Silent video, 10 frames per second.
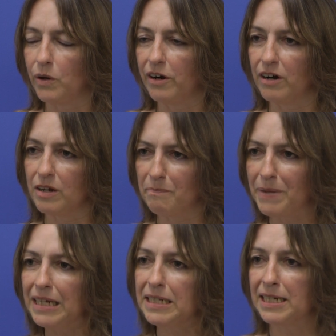where an
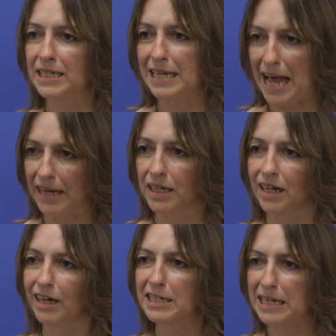ability to
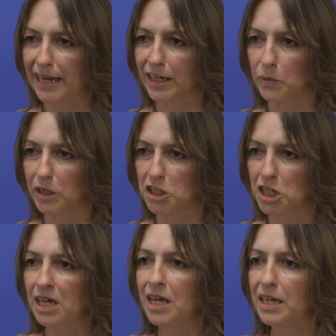analyse
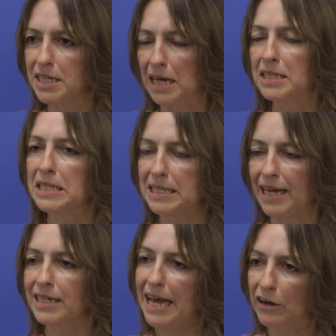language and
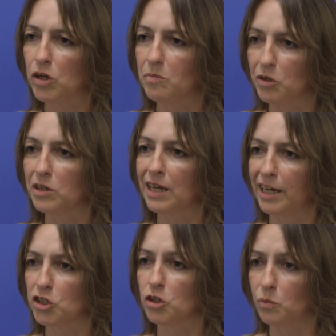understand how
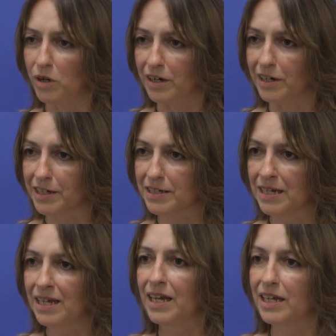communication works
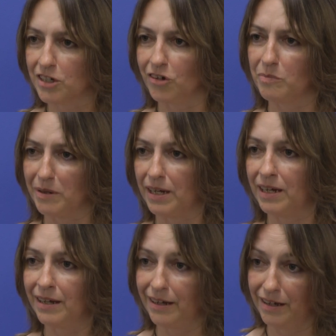is going to
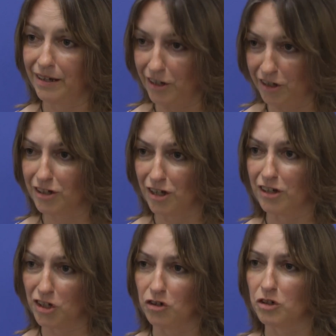be
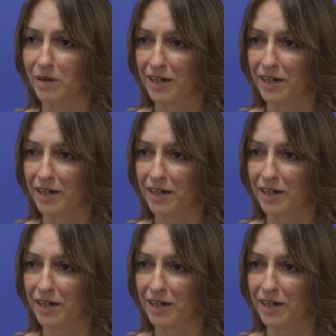a huge